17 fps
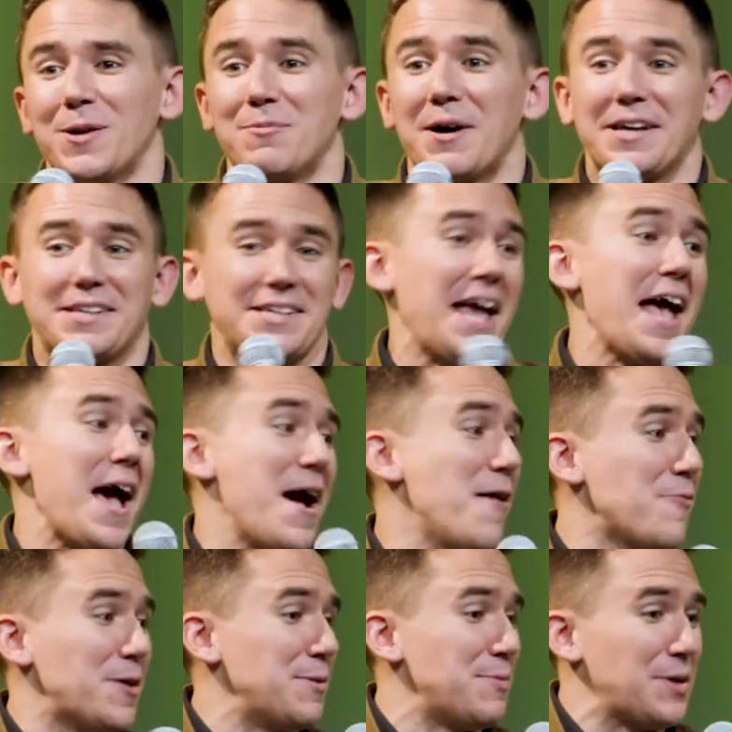I'm like,
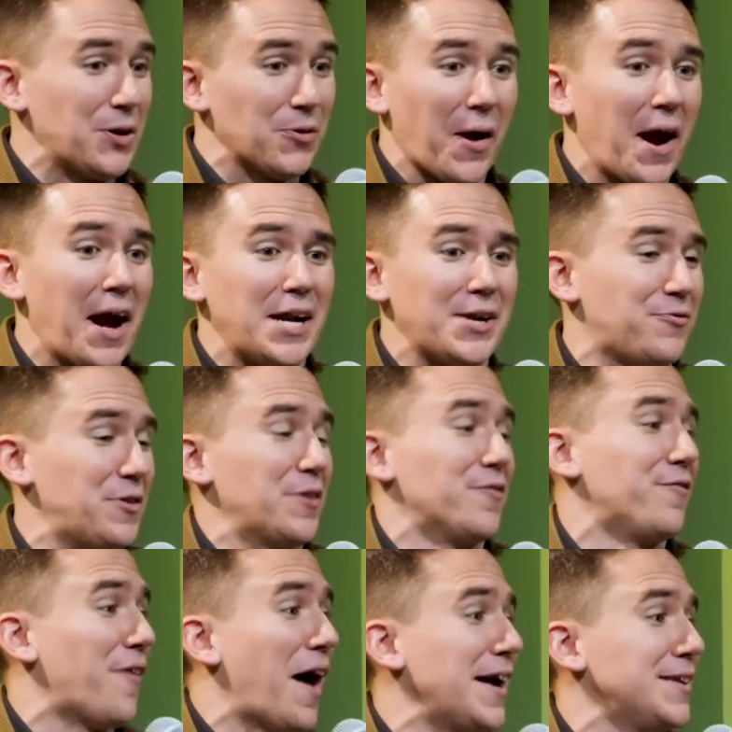yeah, wouldn't it be great if we
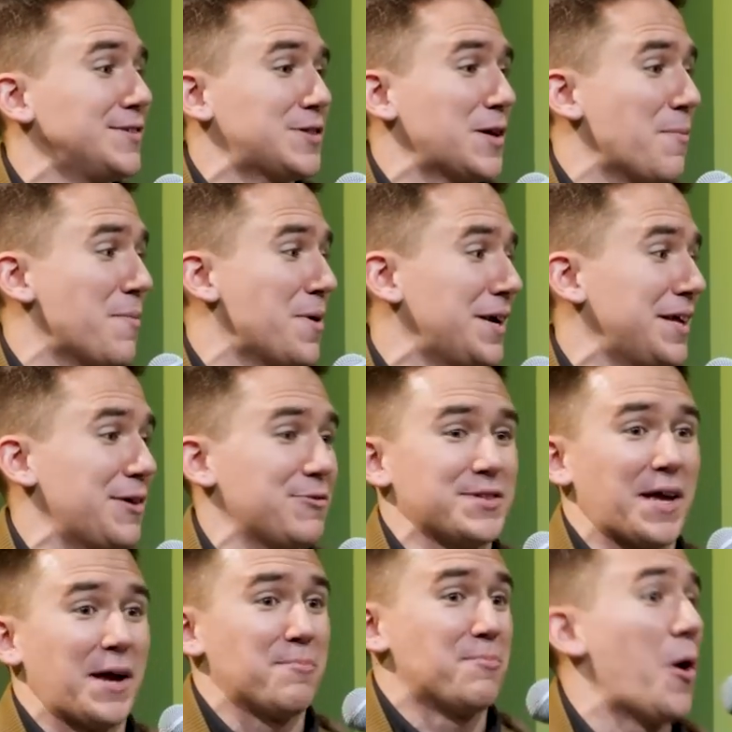could find somebody that
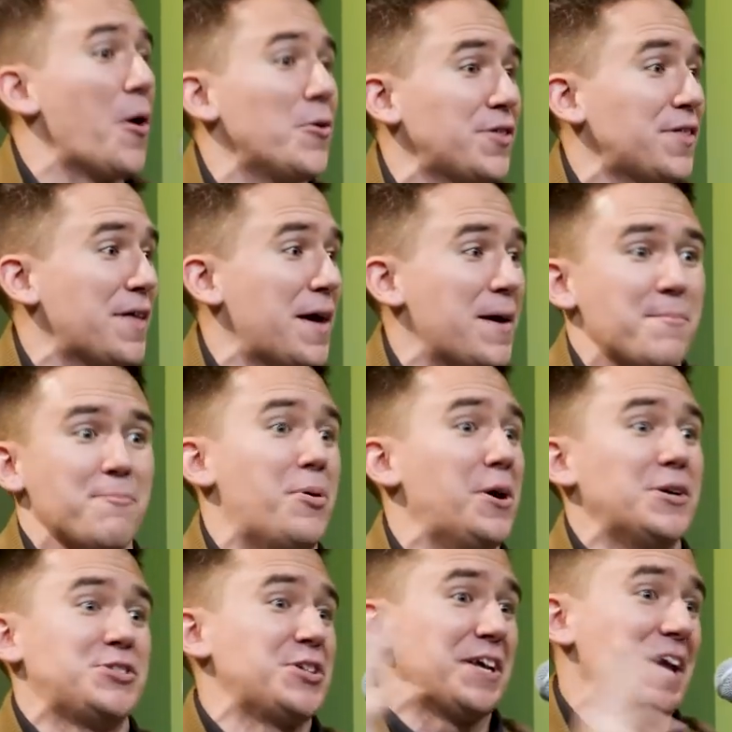was like both of them
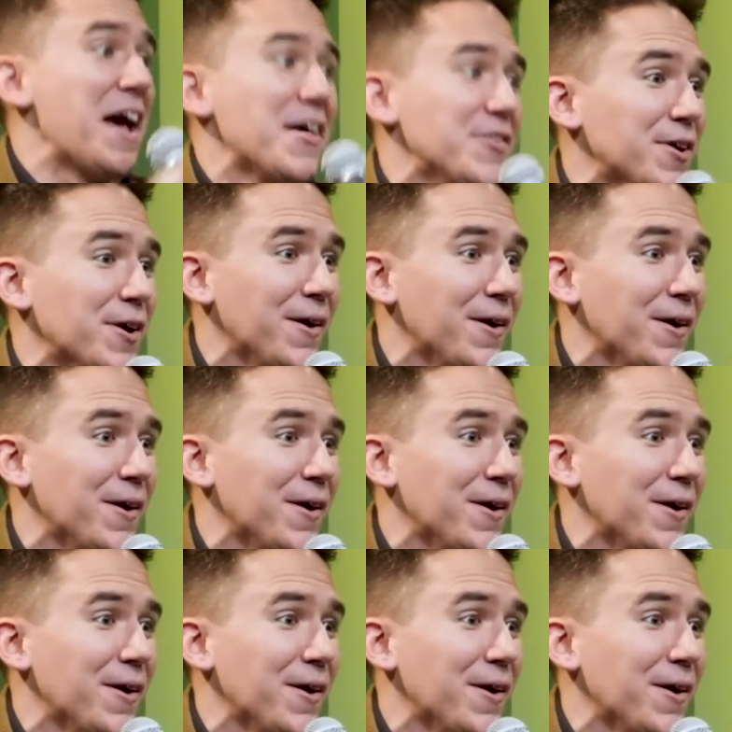put together?